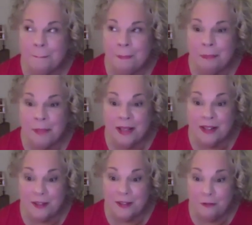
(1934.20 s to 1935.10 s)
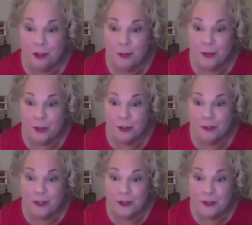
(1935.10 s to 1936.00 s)
Because I've observed
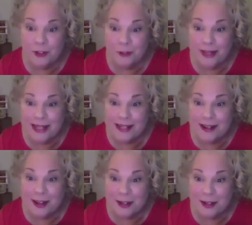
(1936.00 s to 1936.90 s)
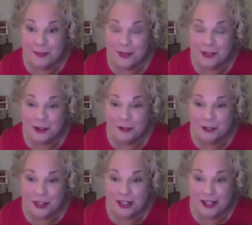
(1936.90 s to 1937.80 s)
it so many times over
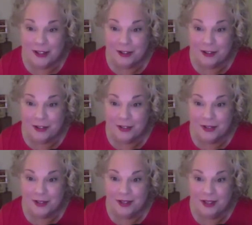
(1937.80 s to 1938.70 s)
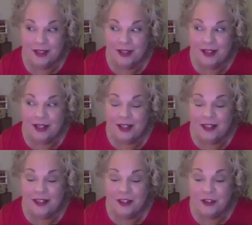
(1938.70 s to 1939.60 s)
the years.
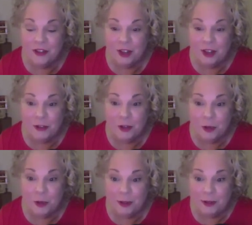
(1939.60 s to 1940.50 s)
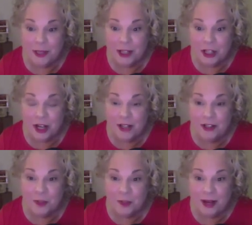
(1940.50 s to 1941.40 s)
This is also where I'm going to
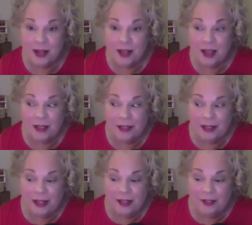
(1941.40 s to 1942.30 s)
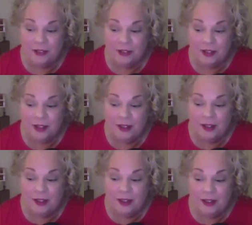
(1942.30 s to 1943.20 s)
challenge my colleagues,
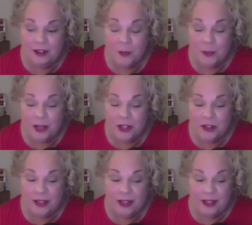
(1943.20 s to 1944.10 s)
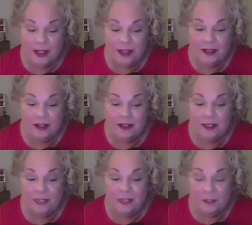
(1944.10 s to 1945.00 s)
especially
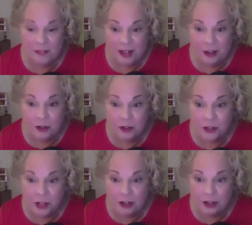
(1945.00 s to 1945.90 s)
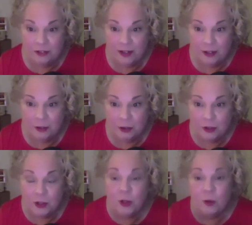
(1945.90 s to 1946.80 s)
the founders, the
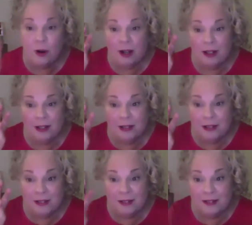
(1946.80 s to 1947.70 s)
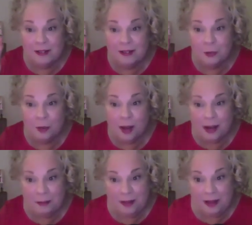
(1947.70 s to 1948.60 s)
co-founders who are cis white
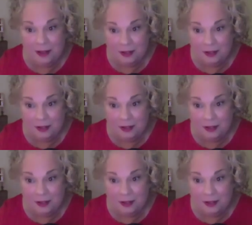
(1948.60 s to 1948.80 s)
males.